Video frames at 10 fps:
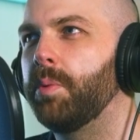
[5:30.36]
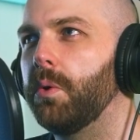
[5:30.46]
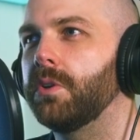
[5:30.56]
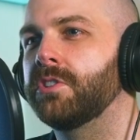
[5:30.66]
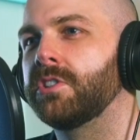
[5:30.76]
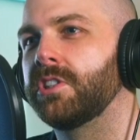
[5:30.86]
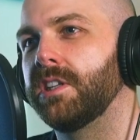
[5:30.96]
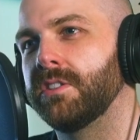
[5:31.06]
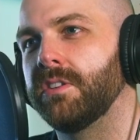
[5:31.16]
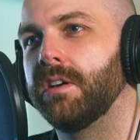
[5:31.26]
bought us a
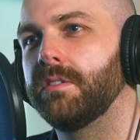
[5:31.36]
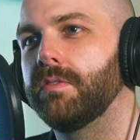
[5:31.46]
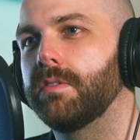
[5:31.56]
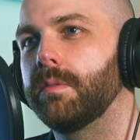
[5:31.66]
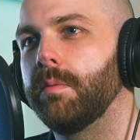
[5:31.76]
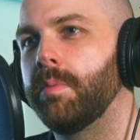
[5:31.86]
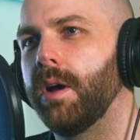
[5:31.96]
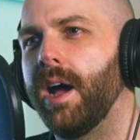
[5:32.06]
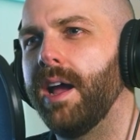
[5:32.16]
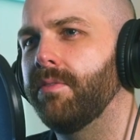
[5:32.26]
cheese knife,
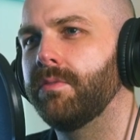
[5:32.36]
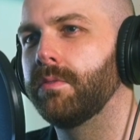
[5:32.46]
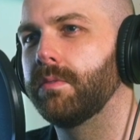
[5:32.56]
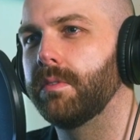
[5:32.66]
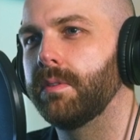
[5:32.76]
but I haven't.